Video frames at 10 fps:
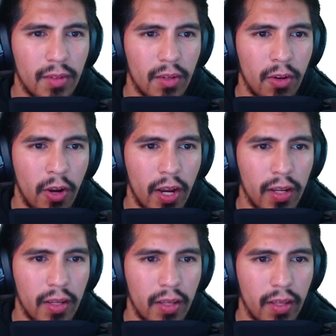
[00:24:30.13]
All right.
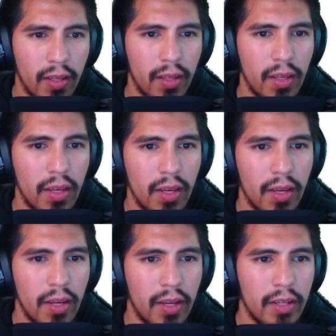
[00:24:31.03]

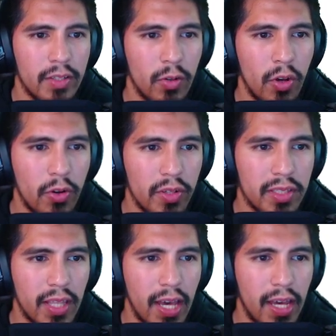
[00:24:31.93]
So notice
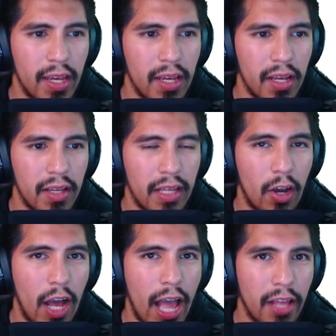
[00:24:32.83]
that
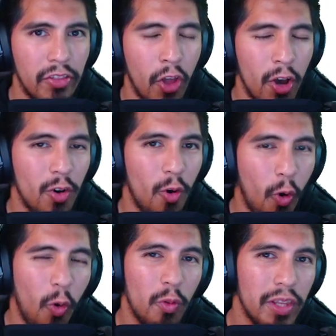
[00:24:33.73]
not
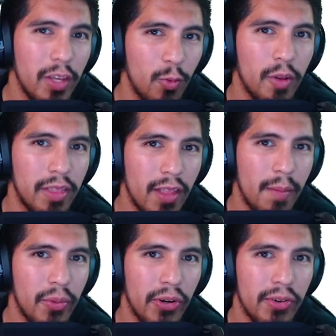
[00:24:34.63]
only with
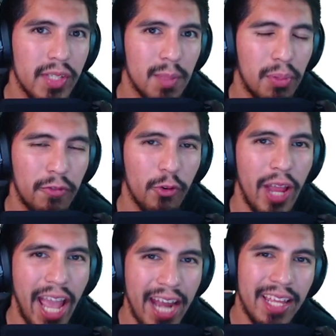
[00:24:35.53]
numbers, but for
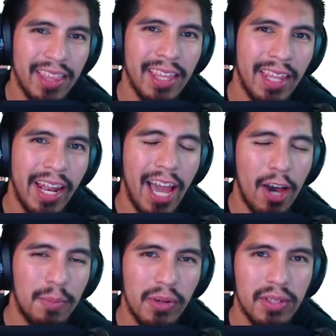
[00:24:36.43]
anything that I
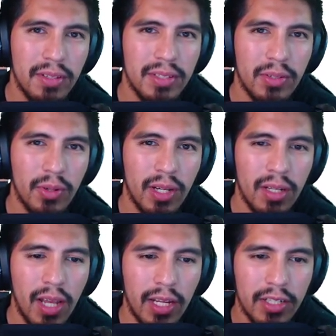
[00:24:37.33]
output to the screen,
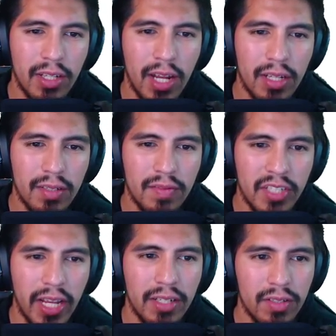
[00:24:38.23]
I can kind of
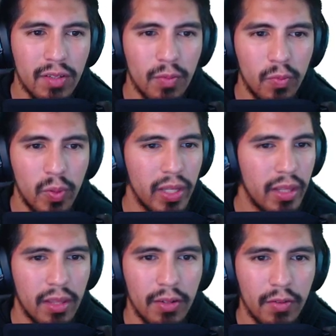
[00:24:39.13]
change the
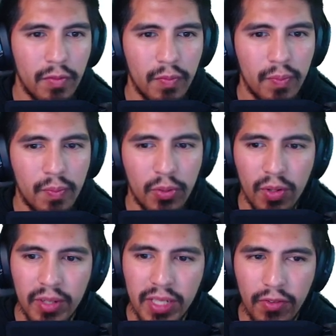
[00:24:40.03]
width of pretty
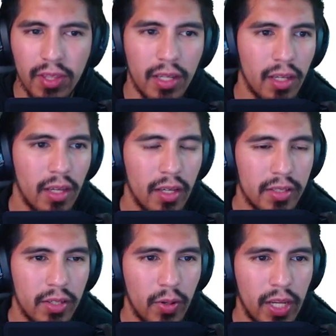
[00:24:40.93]
much everything.
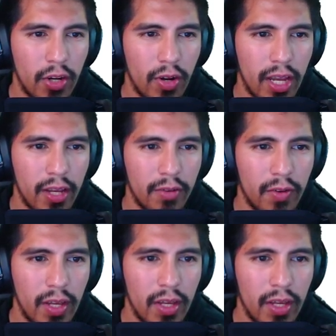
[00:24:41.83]
So here I have